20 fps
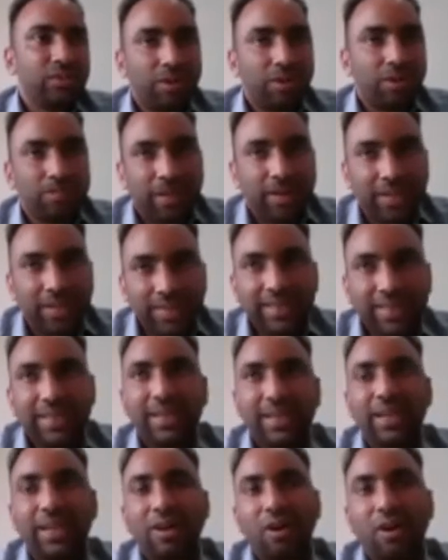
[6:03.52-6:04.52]
material
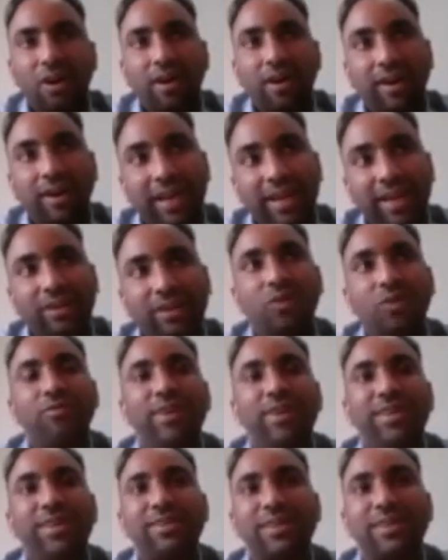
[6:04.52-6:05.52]
or agro
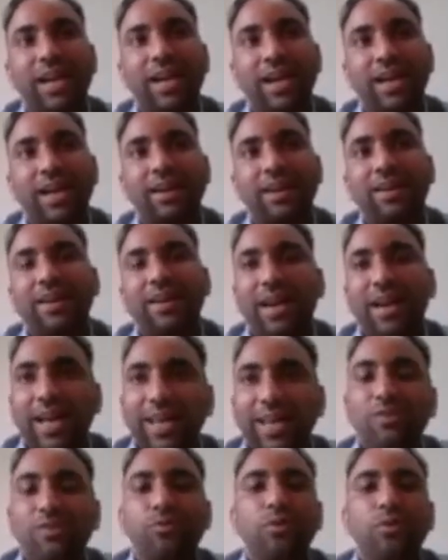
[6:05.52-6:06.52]
waste are
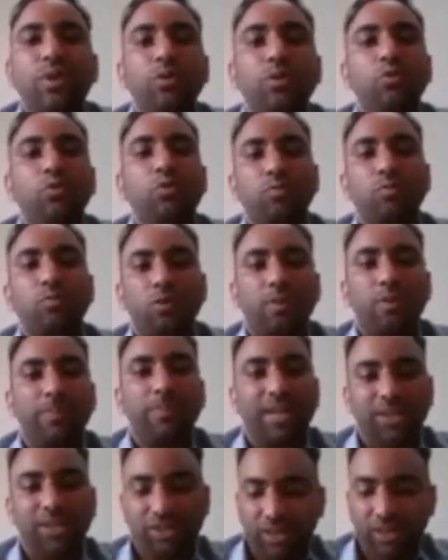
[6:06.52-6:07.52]
also used for paddy
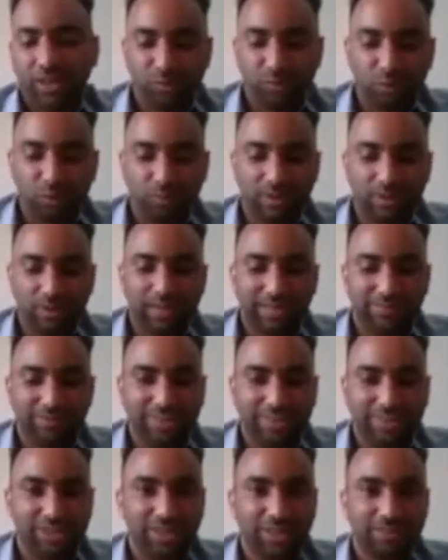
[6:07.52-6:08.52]
mushroom
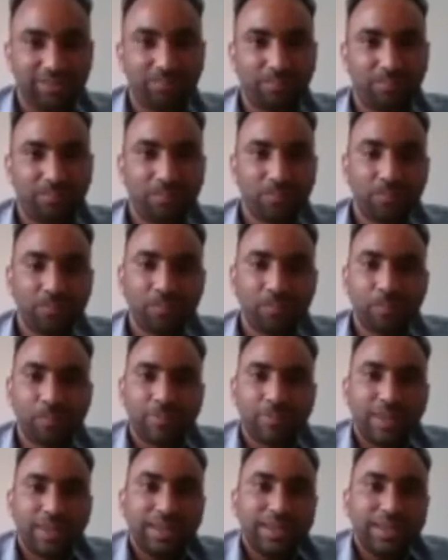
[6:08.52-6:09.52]
cultivation.
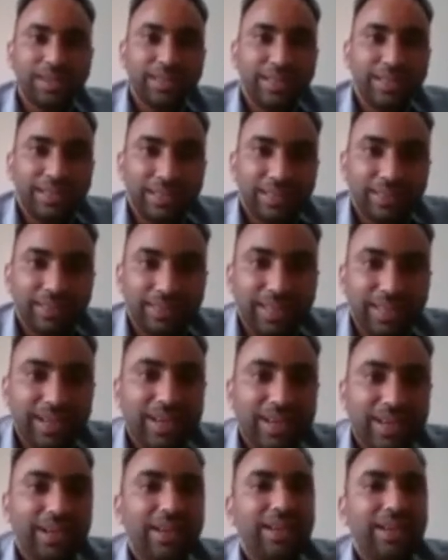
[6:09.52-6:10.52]

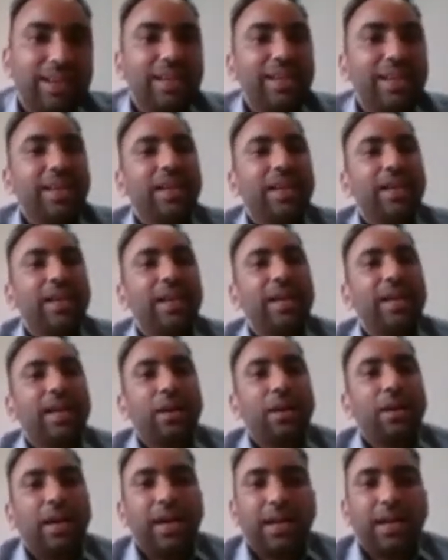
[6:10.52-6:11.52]
Then
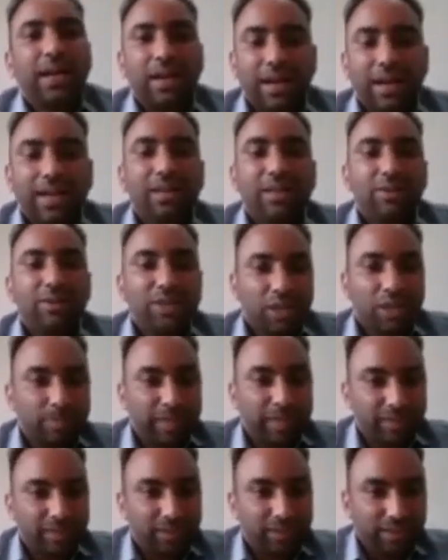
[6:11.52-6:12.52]
cultivation
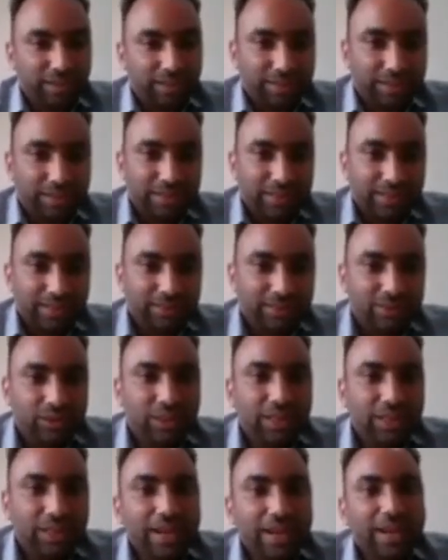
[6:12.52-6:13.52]
method.
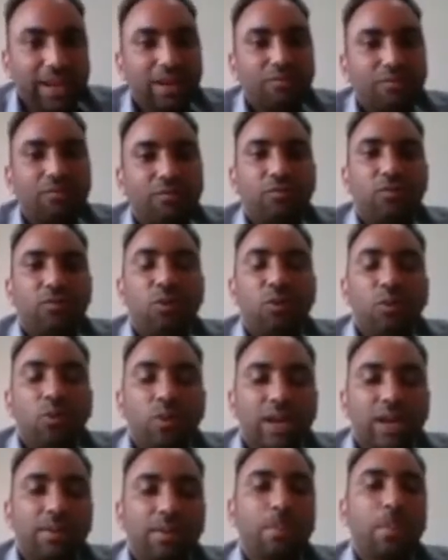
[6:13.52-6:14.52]
There are four
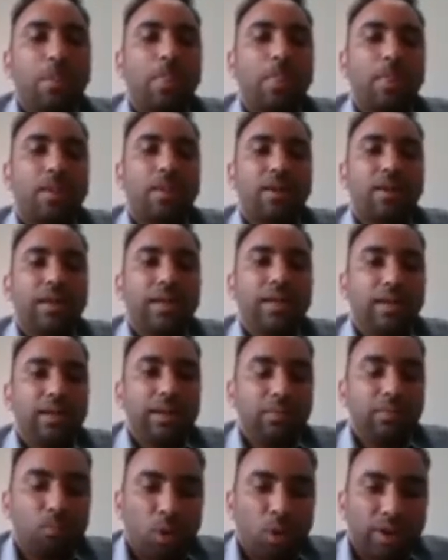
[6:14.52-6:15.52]

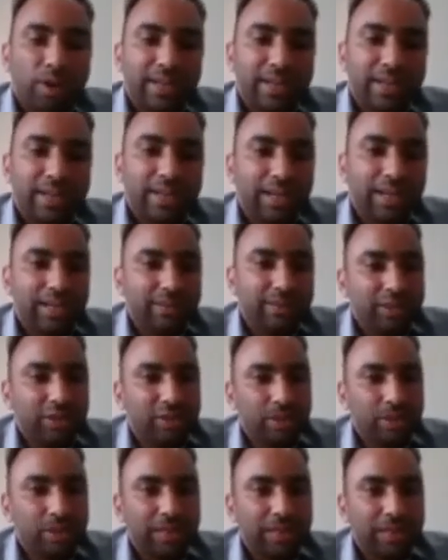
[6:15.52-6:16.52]
important cultivation
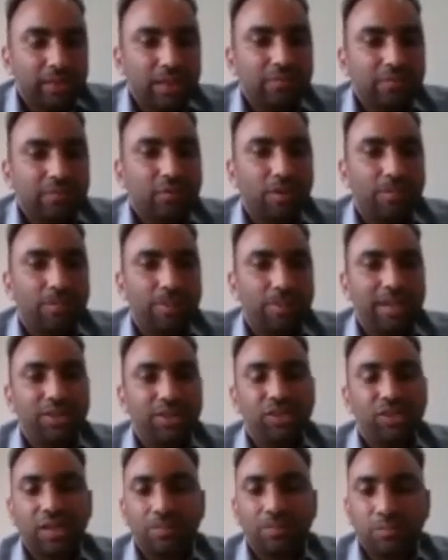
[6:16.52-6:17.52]
method for
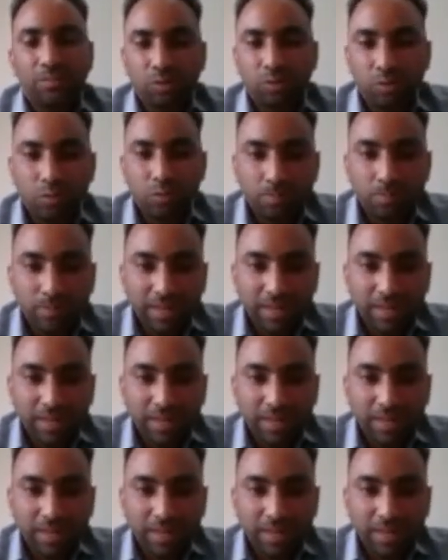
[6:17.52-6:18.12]
pedestal mushroom,